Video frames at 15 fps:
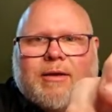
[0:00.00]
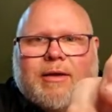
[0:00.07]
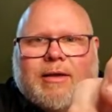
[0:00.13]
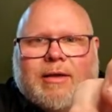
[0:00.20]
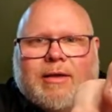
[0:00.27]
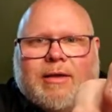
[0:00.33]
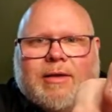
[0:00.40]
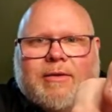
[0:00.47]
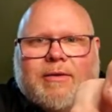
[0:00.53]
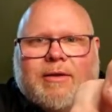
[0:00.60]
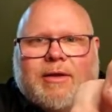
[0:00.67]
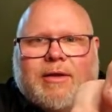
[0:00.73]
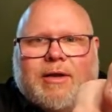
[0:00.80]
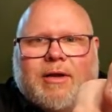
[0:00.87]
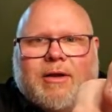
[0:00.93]
And
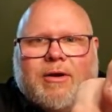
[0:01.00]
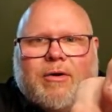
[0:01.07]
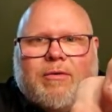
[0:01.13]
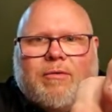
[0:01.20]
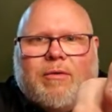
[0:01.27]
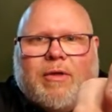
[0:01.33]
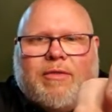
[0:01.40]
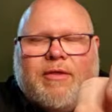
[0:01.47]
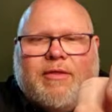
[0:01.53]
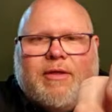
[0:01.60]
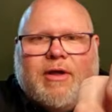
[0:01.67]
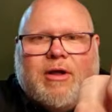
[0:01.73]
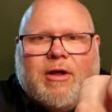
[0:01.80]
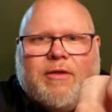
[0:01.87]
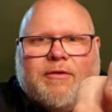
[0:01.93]
I think
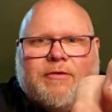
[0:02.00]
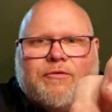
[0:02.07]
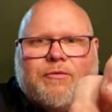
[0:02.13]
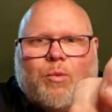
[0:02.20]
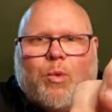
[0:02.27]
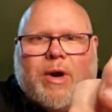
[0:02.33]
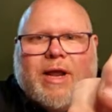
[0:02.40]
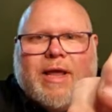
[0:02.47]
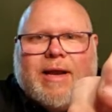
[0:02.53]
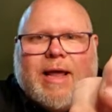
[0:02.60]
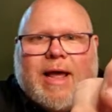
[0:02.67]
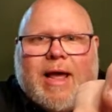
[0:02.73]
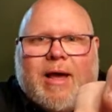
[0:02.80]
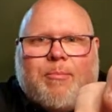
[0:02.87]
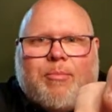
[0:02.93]
they call this Red
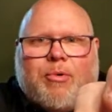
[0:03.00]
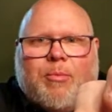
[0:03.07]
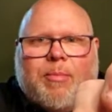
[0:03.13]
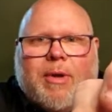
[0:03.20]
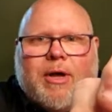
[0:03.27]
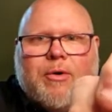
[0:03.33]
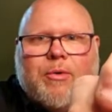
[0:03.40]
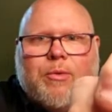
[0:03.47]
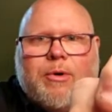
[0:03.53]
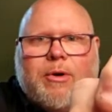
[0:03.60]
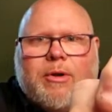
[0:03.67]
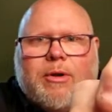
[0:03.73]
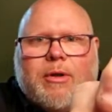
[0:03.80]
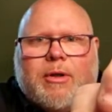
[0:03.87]
Apple Bone.